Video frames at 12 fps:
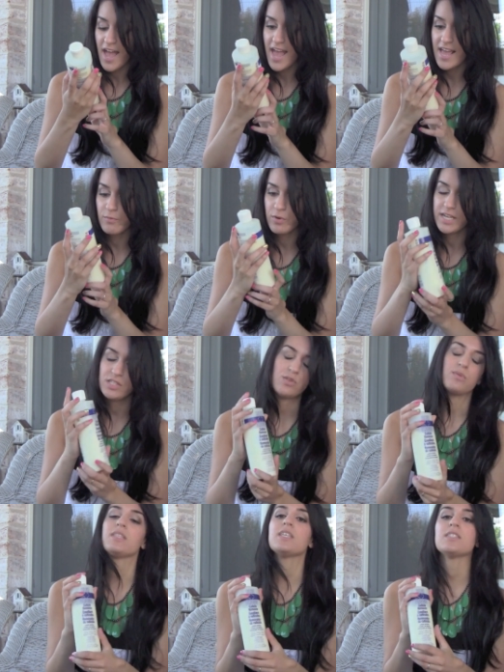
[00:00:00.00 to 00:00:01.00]
And what I
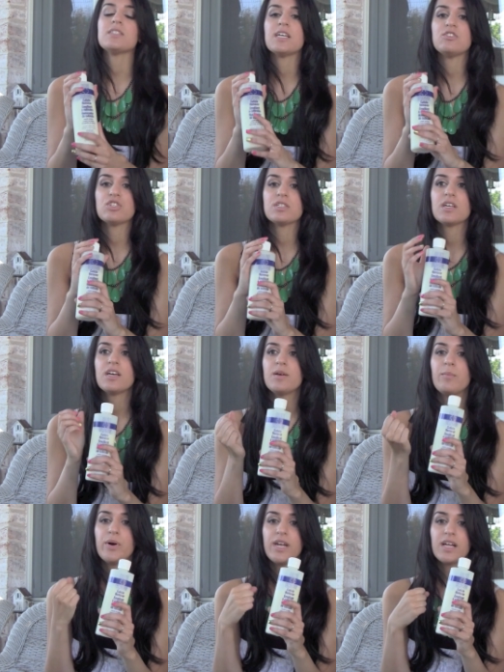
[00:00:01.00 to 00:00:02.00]
do with this is I just
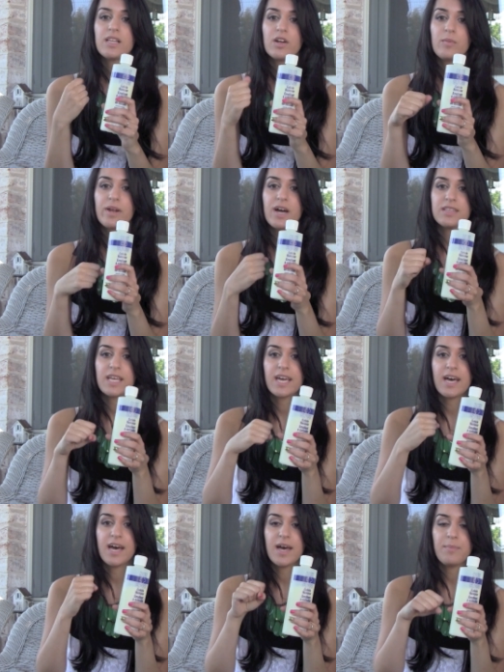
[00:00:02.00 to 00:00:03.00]
put it a little bit on like
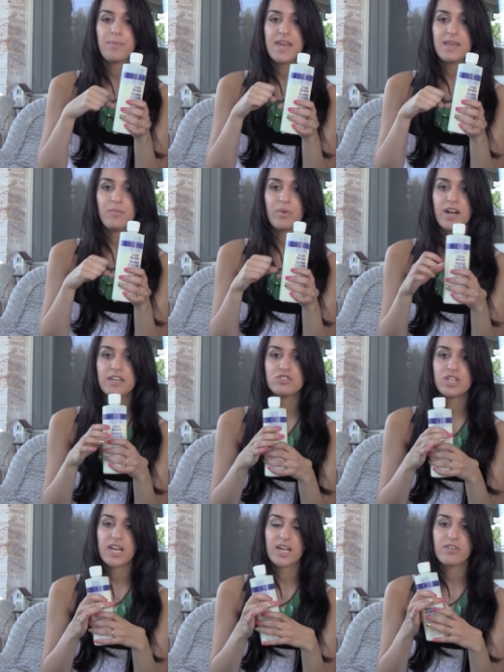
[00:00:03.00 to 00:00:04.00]
a
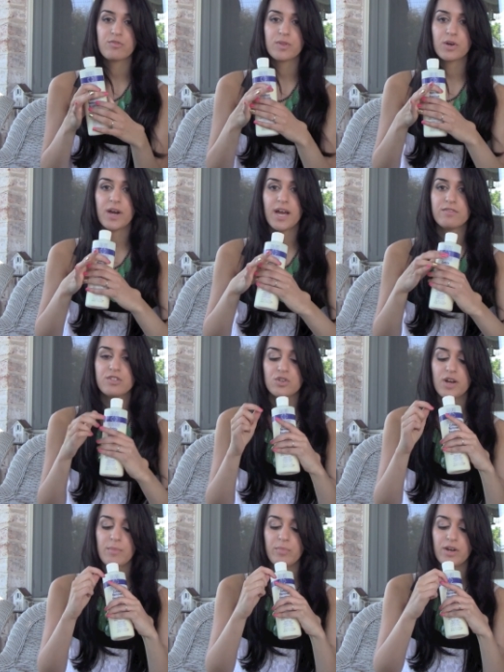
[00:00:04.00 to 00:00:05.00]
paintbrush that I got from the craft
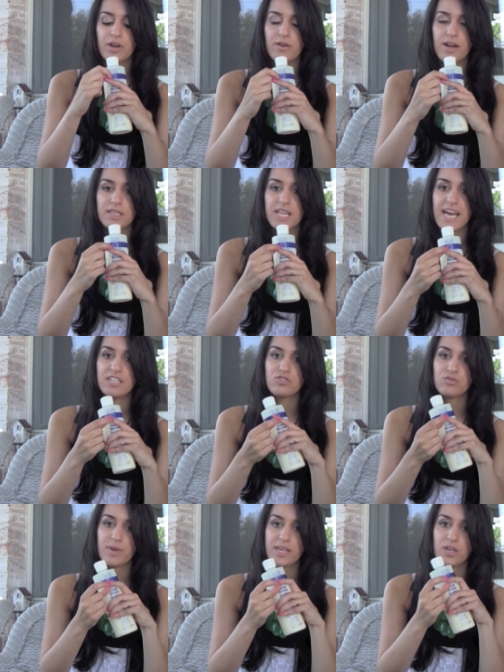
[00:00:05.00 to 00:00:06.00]
store. I put it around the
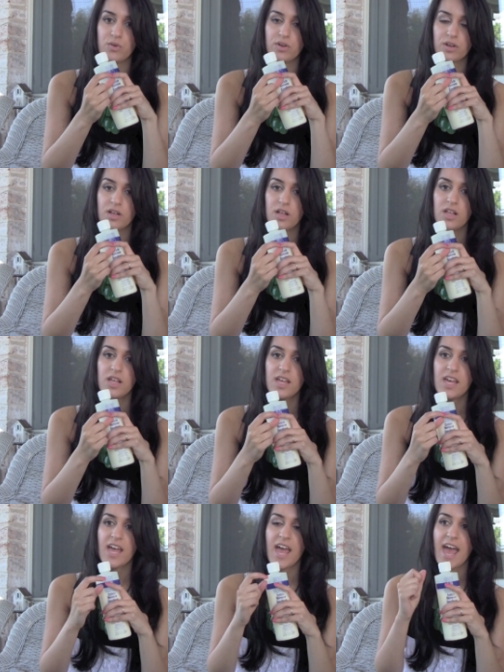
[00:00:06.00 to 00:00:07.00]
edge of my cuticle
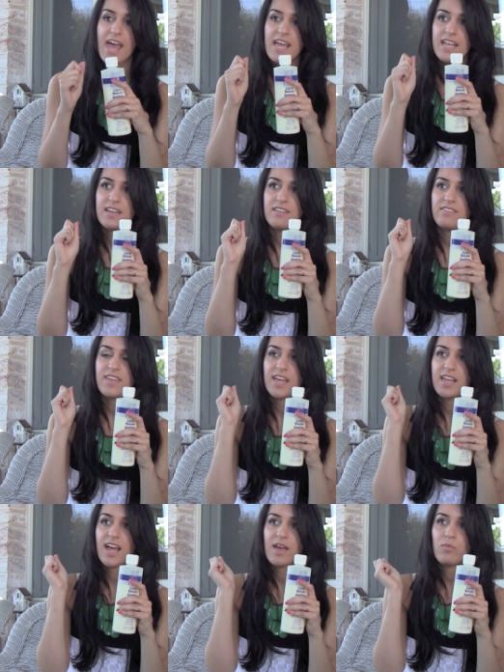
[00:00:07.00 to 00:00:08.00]
and
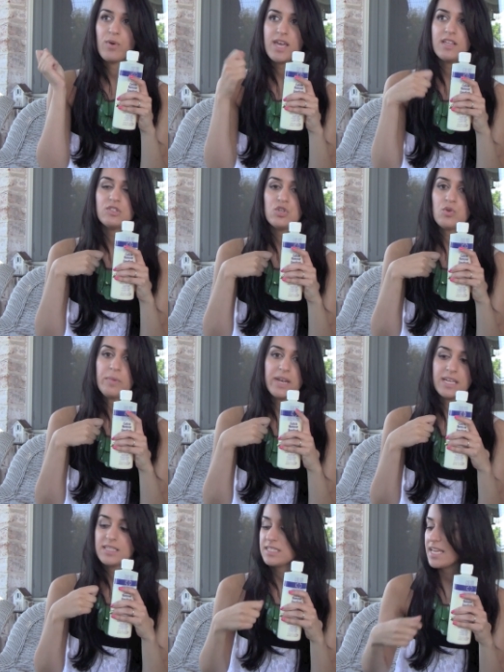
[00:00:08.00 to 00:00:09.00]
then I wait two
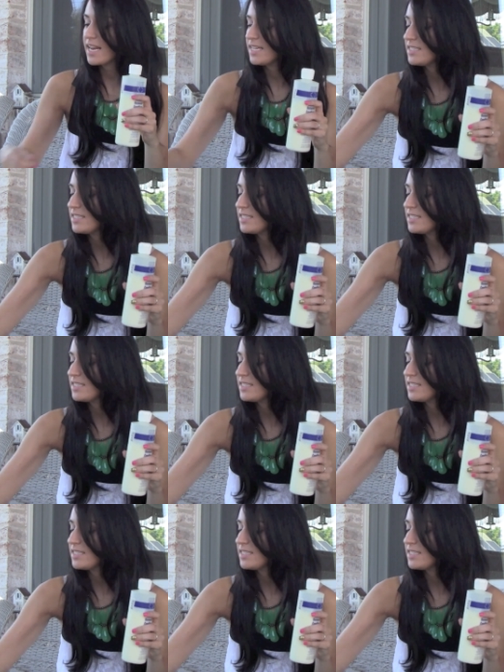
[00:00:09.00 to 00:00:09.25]
minutes and